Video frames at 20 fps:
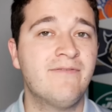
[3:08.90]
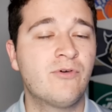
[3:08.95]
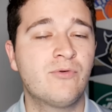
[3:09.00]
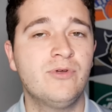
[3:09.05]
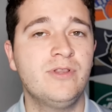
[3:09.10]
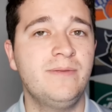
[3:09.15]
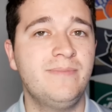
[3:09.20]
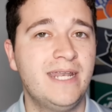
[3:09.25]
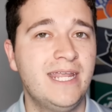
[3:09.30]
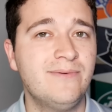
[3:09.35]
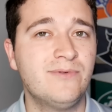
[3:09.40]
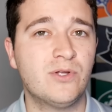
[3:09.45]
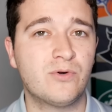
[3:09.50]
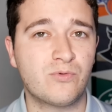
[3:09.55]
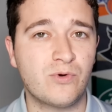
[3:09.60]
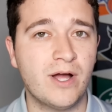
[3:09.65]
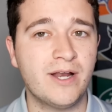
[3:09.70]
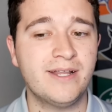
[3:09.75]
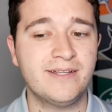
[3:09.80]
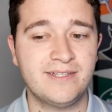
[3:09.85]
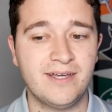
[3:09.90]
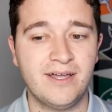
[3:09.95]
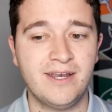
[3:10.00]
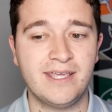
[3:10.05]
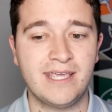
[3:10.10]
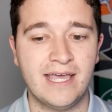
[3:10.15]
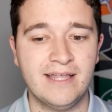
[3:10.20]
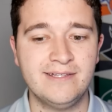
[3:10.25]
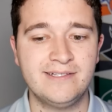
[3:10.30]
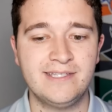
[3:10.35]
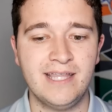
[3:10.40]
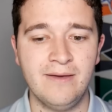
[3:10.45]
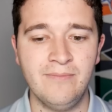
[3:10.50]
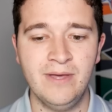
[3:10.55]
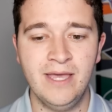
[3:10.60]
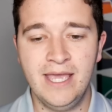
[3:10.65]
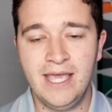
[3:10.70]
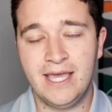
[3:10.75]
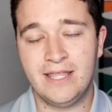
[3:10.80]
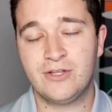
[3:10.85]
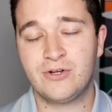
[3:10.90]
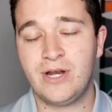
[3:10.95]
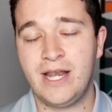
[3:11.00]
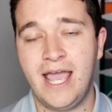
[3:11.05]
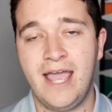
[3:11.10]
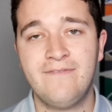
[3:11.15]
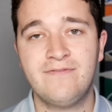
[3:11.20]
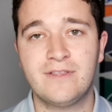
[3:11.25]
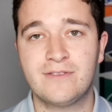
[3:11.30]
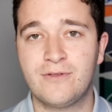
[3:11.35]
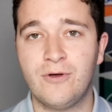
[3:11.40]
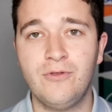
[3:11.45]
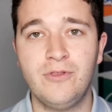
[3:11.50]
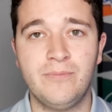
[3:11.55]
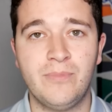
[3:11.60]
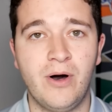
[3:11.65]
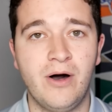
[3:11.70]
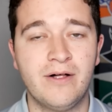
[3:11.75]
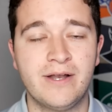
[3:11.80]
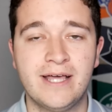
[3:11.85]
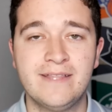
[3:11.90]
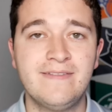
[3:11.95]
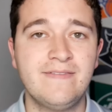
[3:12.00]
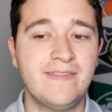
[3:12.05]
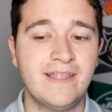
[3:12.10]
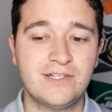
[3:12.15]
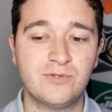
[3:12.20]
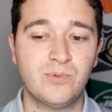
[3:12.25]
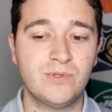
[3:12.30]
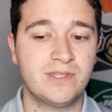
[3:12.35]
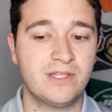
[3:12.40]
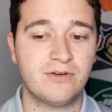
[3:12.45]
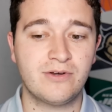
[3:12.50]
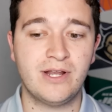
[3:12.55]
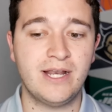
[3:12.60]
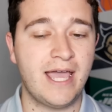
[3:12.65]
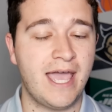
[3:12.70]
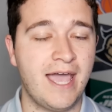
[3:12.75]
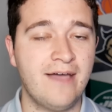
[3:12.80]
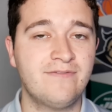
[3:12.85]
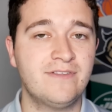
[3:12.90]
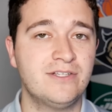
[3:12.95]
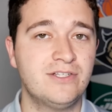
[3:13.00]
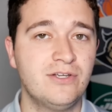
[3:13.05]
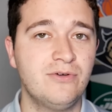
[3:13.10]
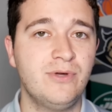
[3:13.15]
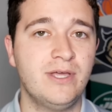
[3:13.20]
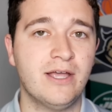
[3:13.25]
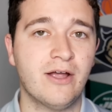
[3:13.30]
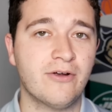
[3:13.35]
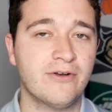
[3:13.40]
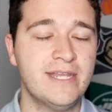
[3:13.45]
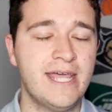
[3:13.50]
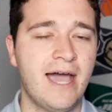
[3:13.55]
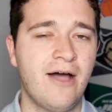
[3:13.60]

haven't really been able to run a ton against them, and they're going to have to throw the ball, and I think that's what they're going to have to do here.